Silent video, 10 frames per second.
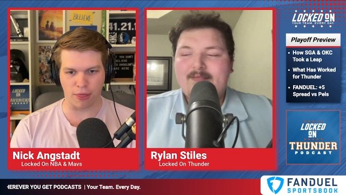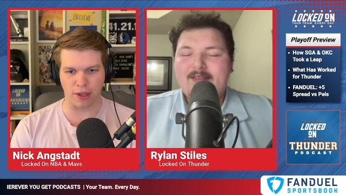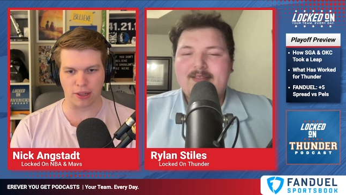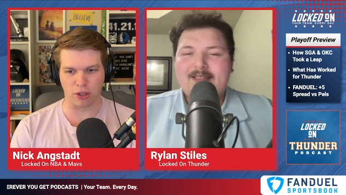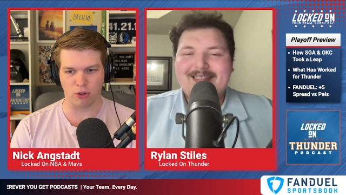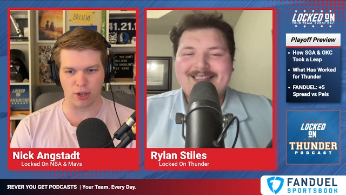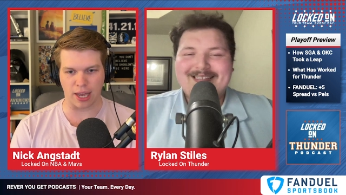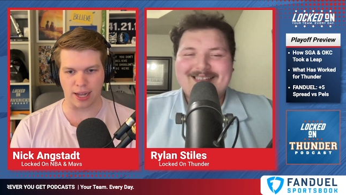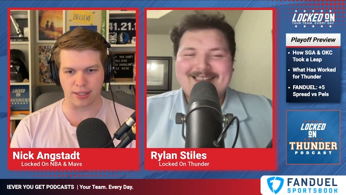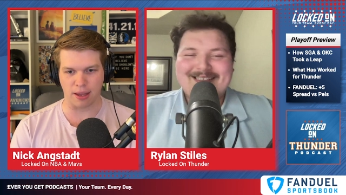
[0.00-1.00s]
Speaker 1: thing that you
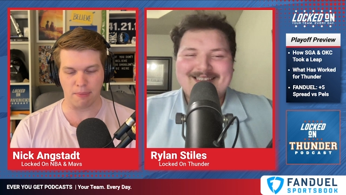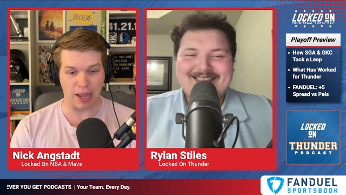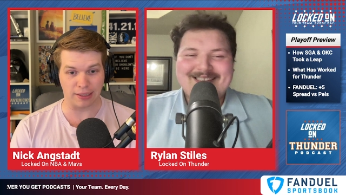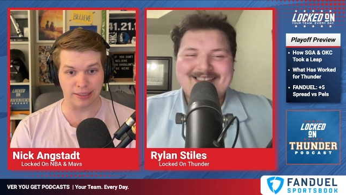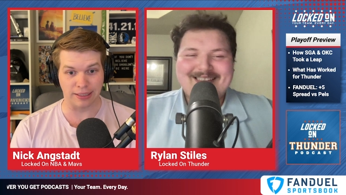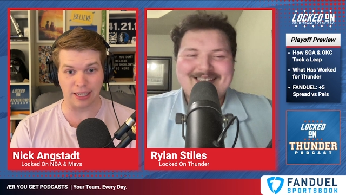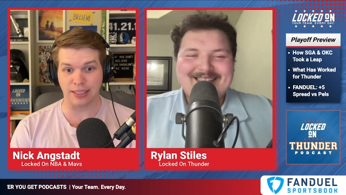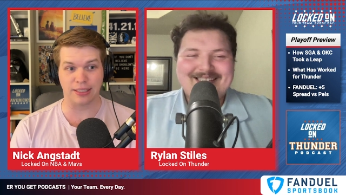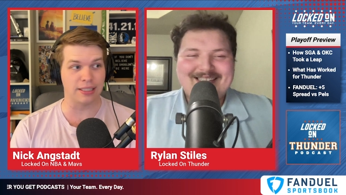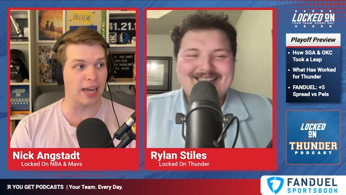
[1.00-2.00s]
look at and say, man,
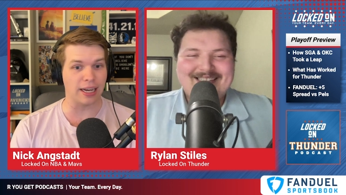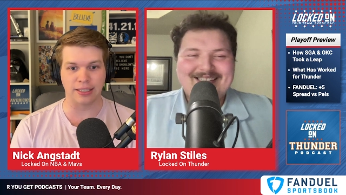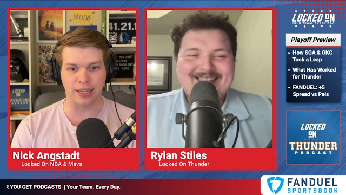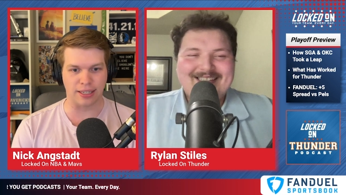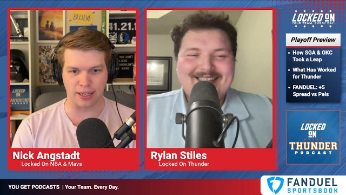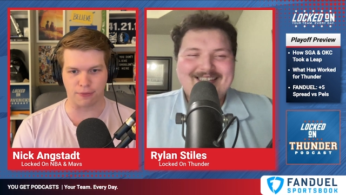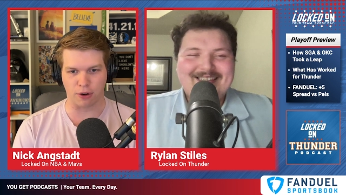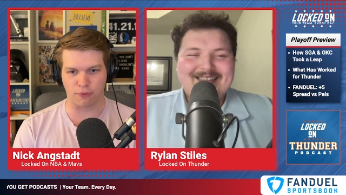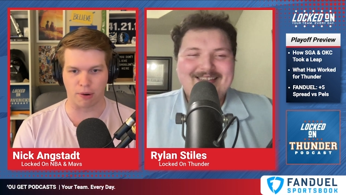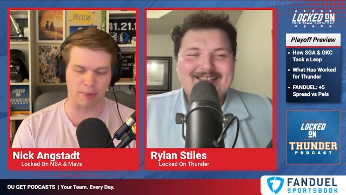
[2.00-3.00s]
he's night and day
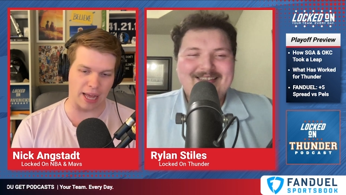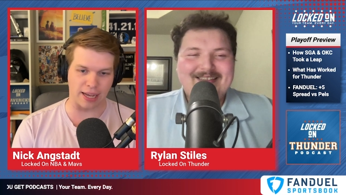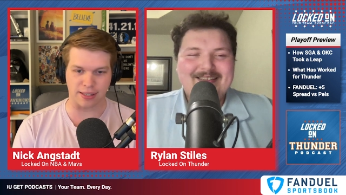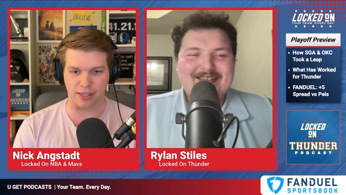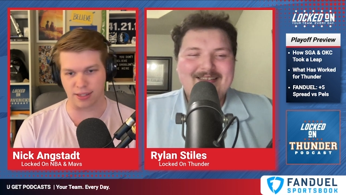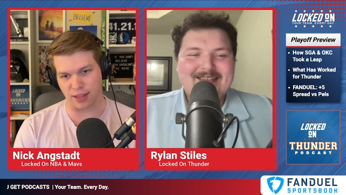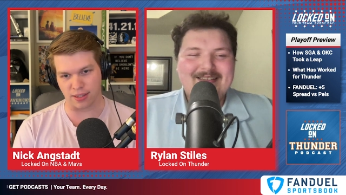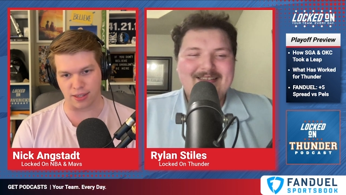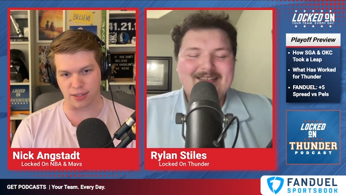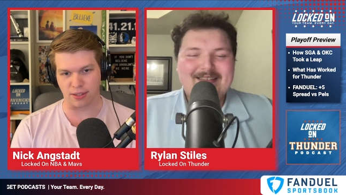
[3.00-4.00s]
different from last season to
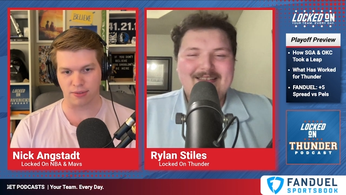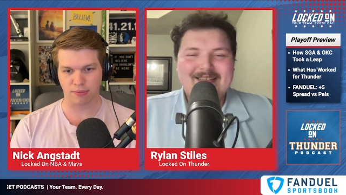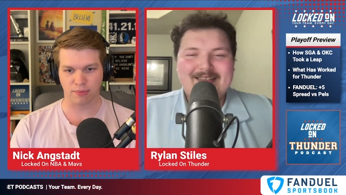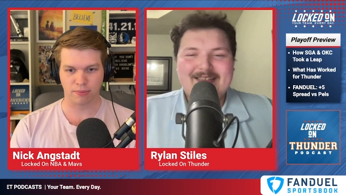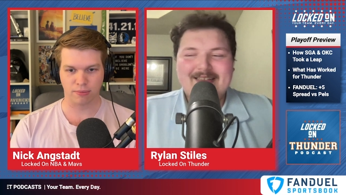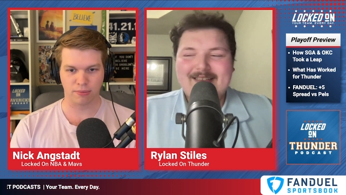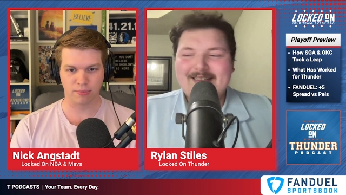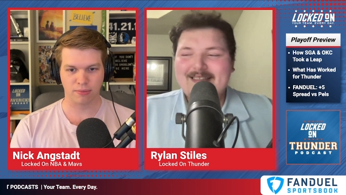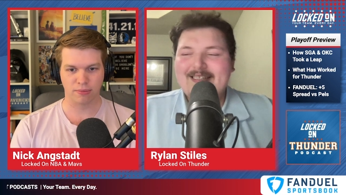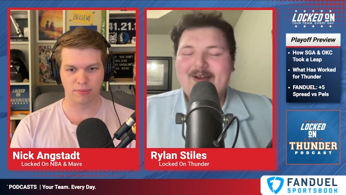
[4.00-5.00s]
this season?
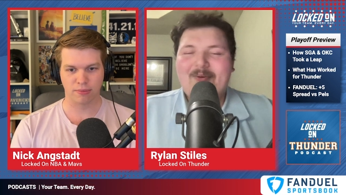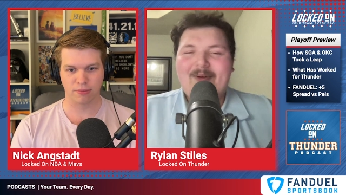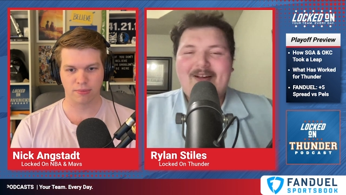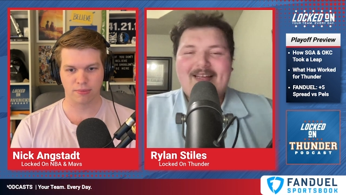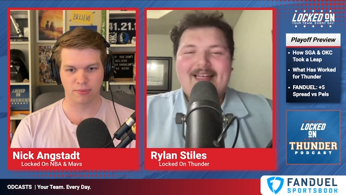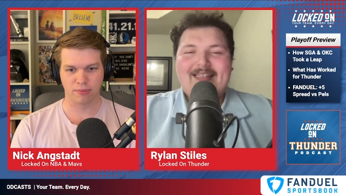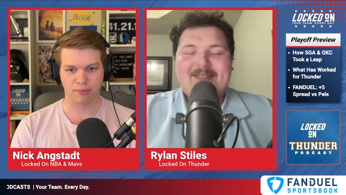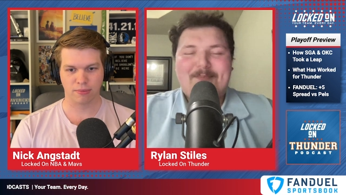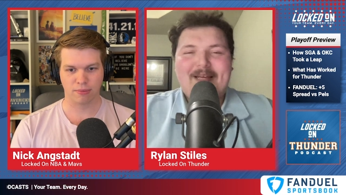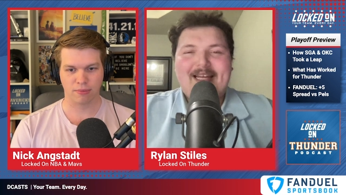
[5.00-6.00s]
Well,
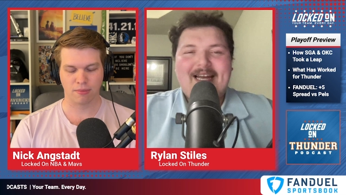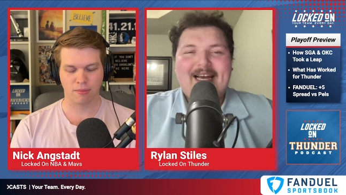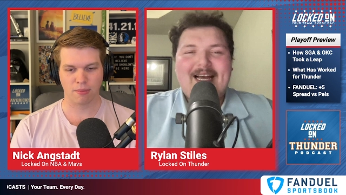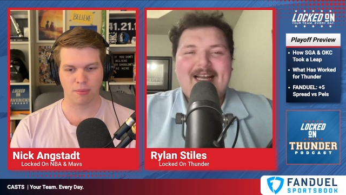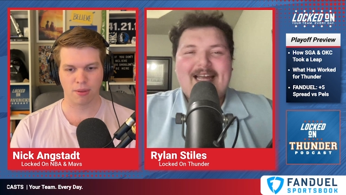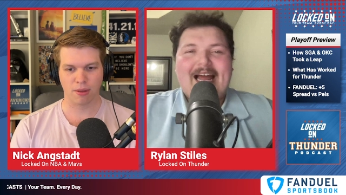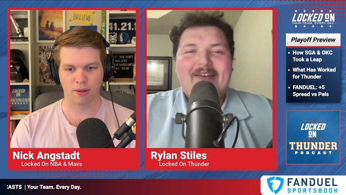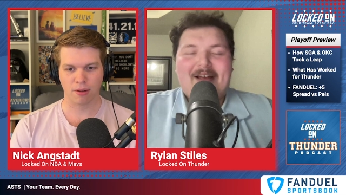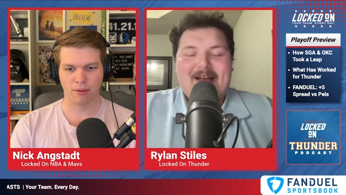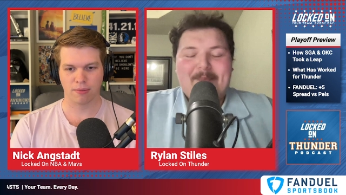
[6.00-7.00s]
it's
Speaker 2: been a
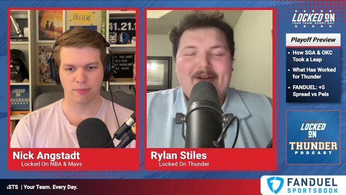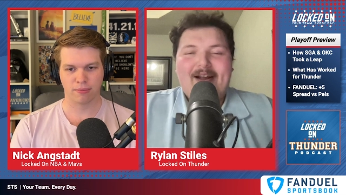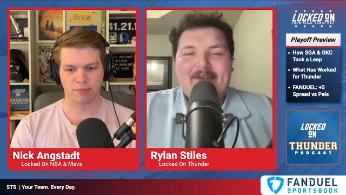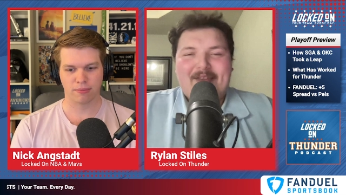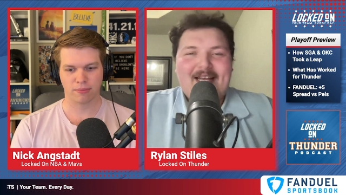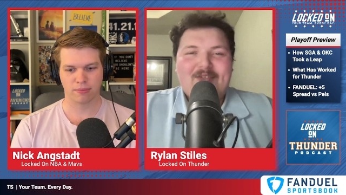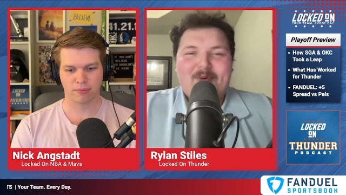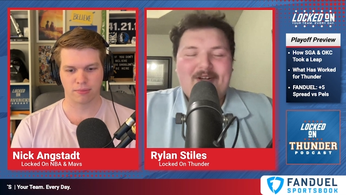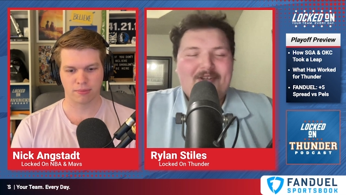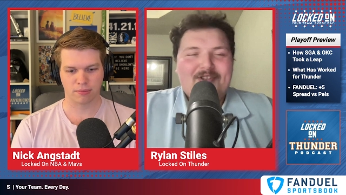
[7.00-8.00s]
cat, a myriad of things
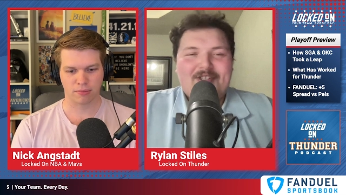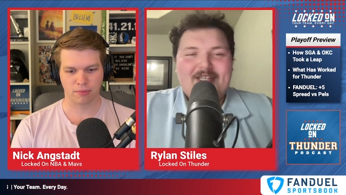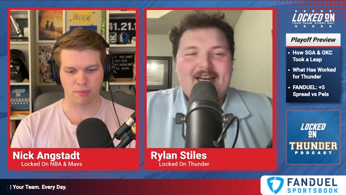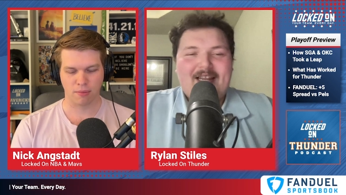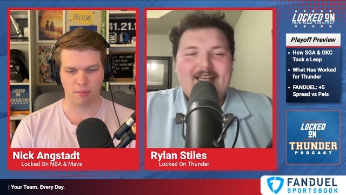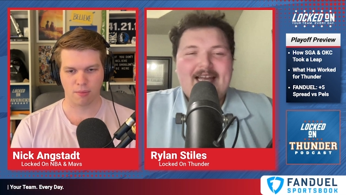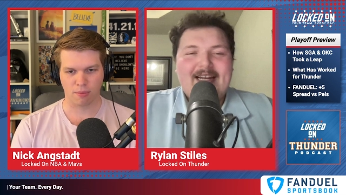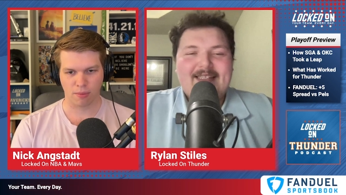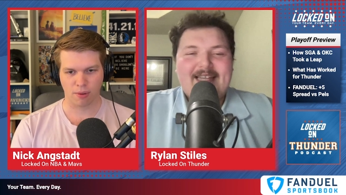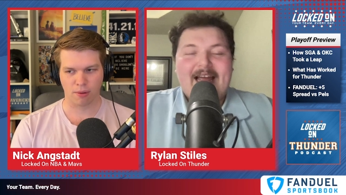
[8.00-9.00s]
where you just kind of look at
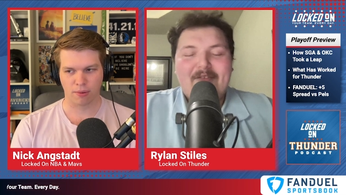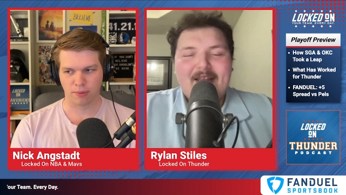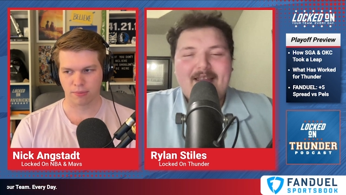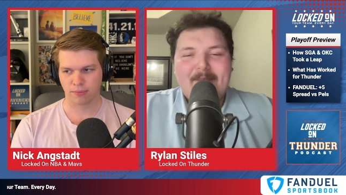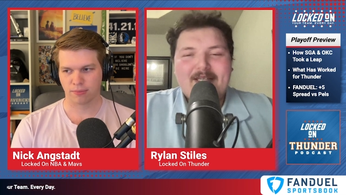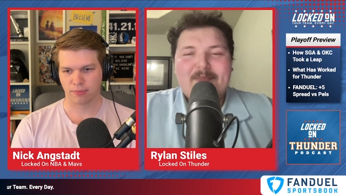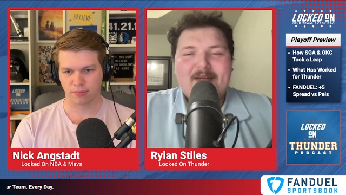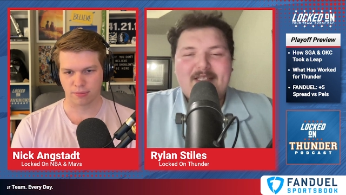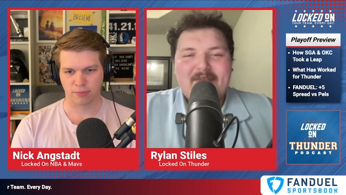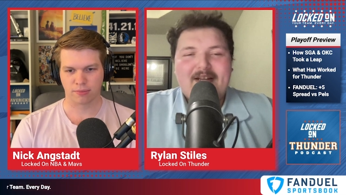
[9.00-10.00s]
it and say everything, but
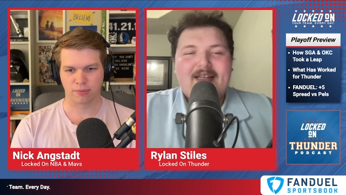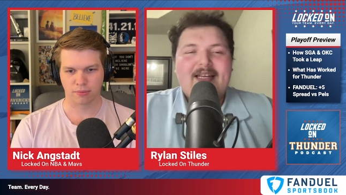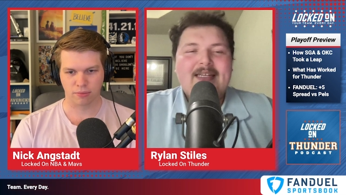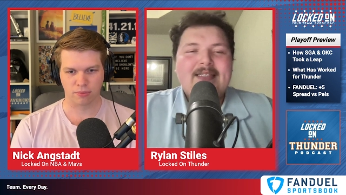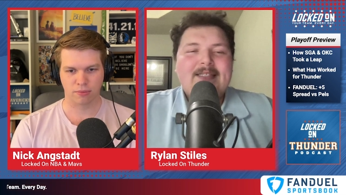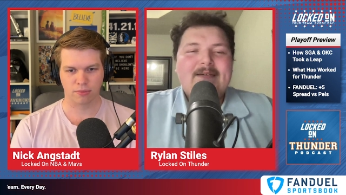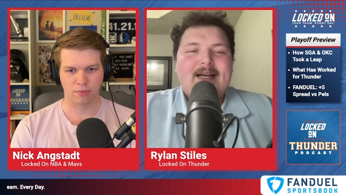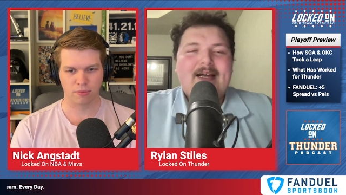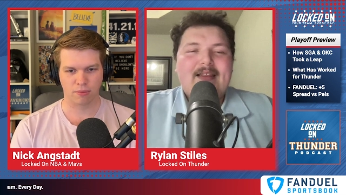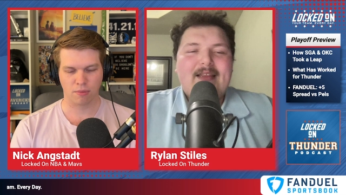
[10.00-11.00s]
specifically
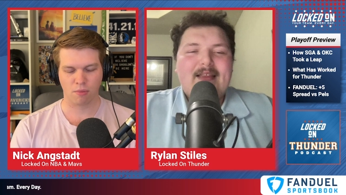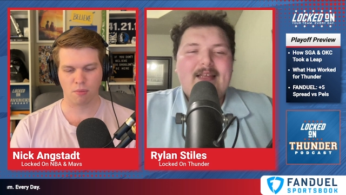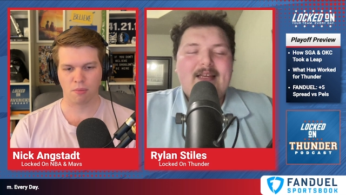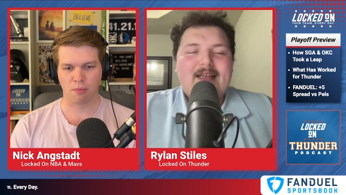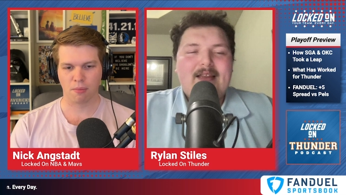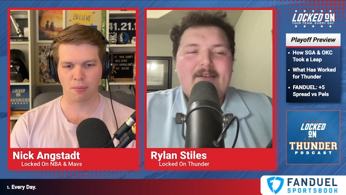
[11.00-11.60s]
uh, the, the